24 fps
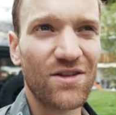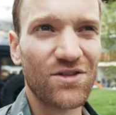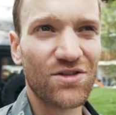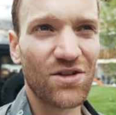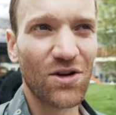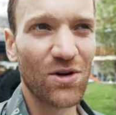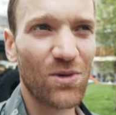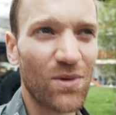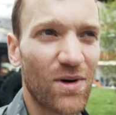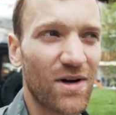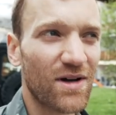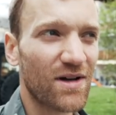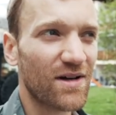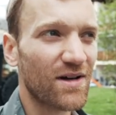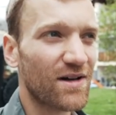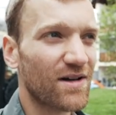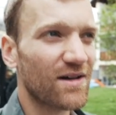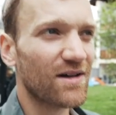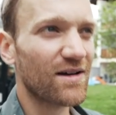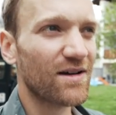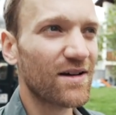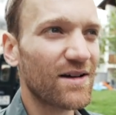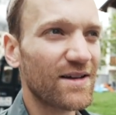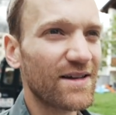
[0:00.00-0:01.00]

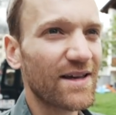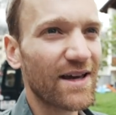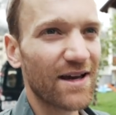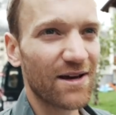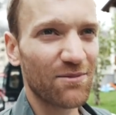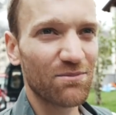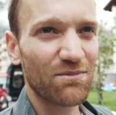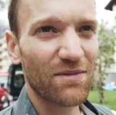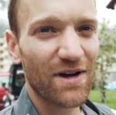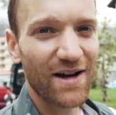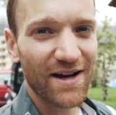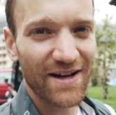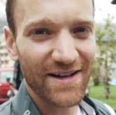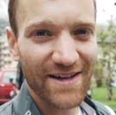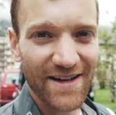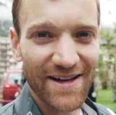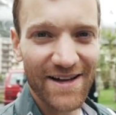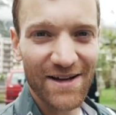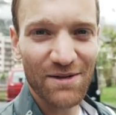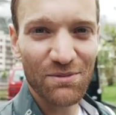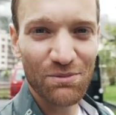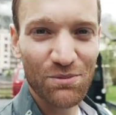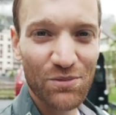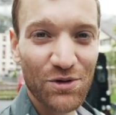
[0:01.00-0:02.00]
So yeah, I
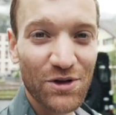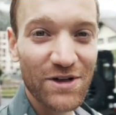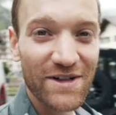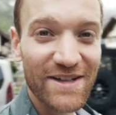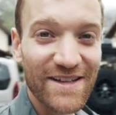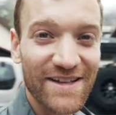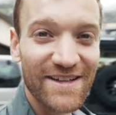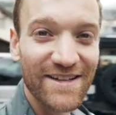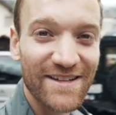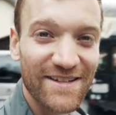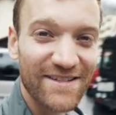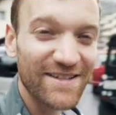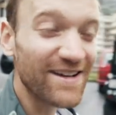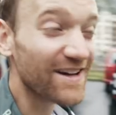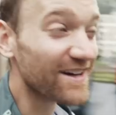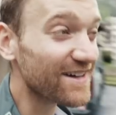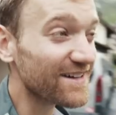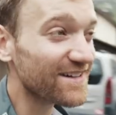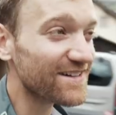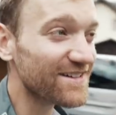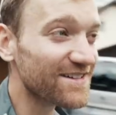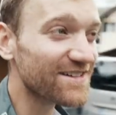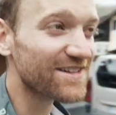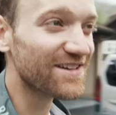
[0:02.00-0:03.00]
am pretty
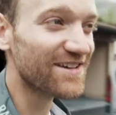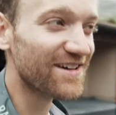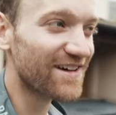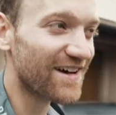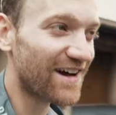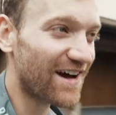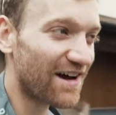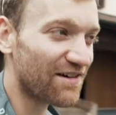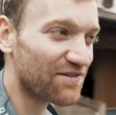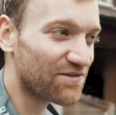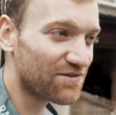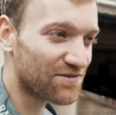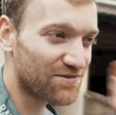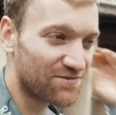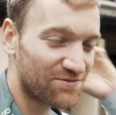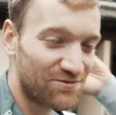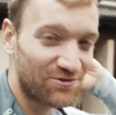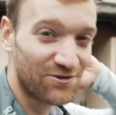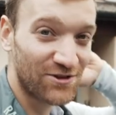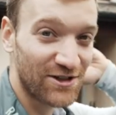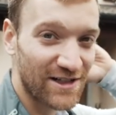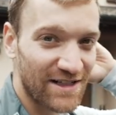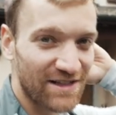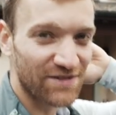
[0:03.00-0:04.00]
tired. I've
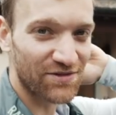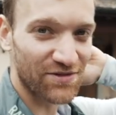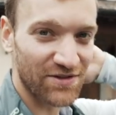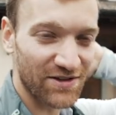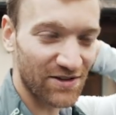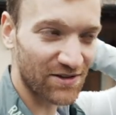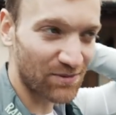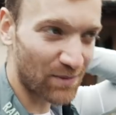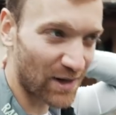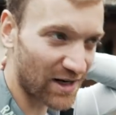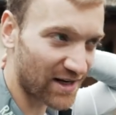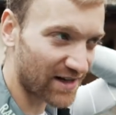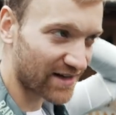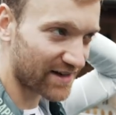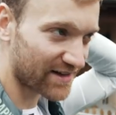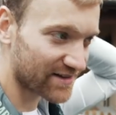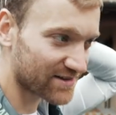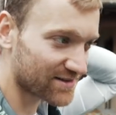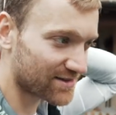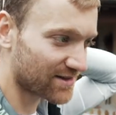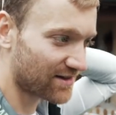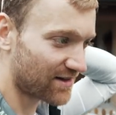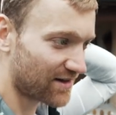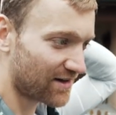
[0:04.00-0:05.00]
really feel my
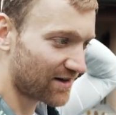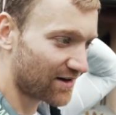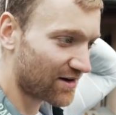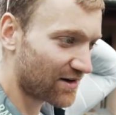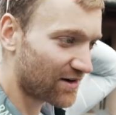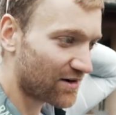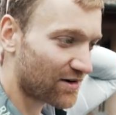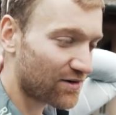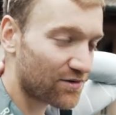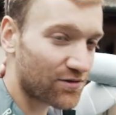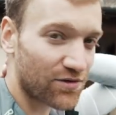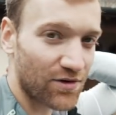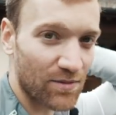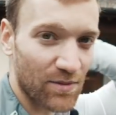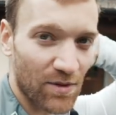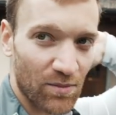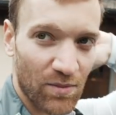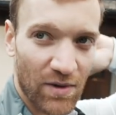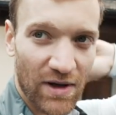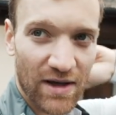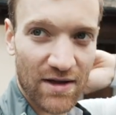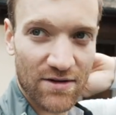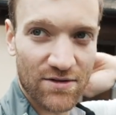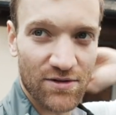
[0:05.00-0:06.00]
legs from the
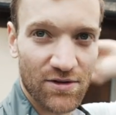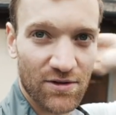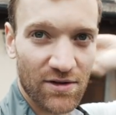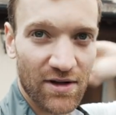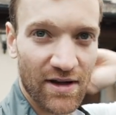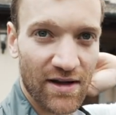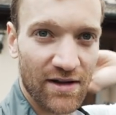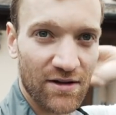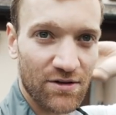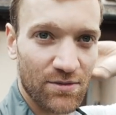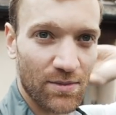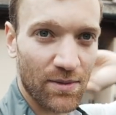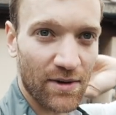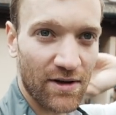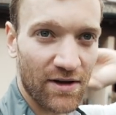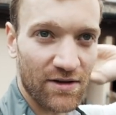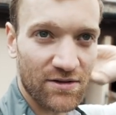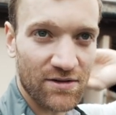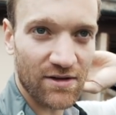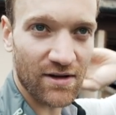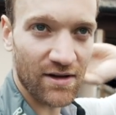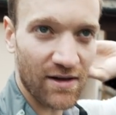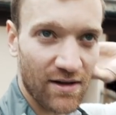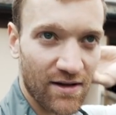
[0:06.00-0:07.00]
past 2 days,
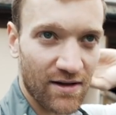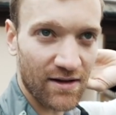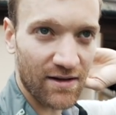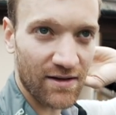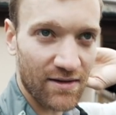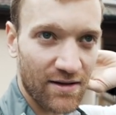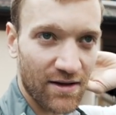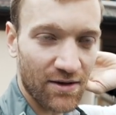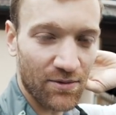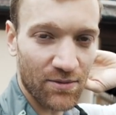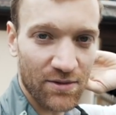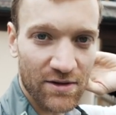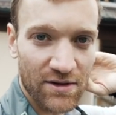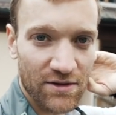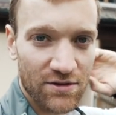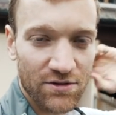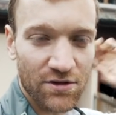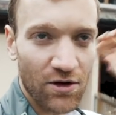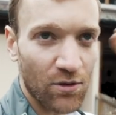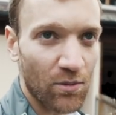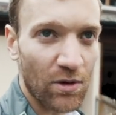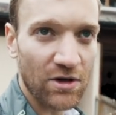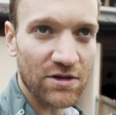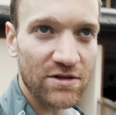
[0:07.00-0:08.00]
because we did
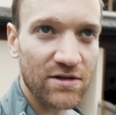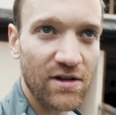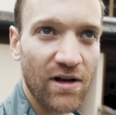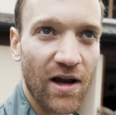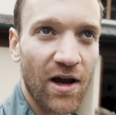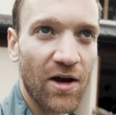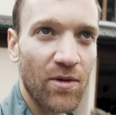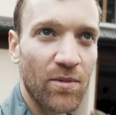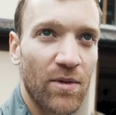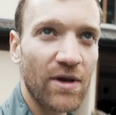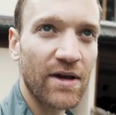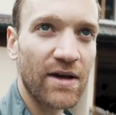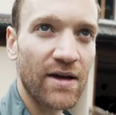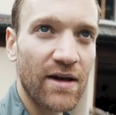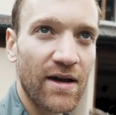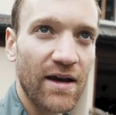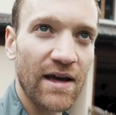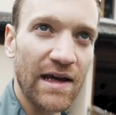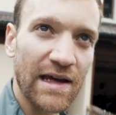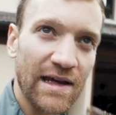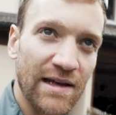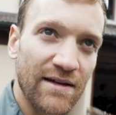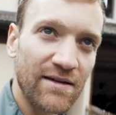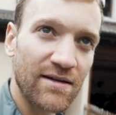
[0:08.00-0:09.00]
so much climbing
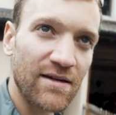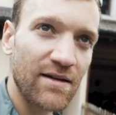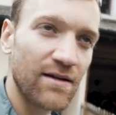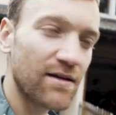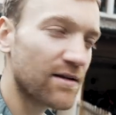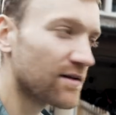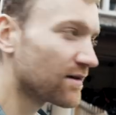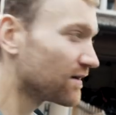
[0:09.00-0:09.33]
and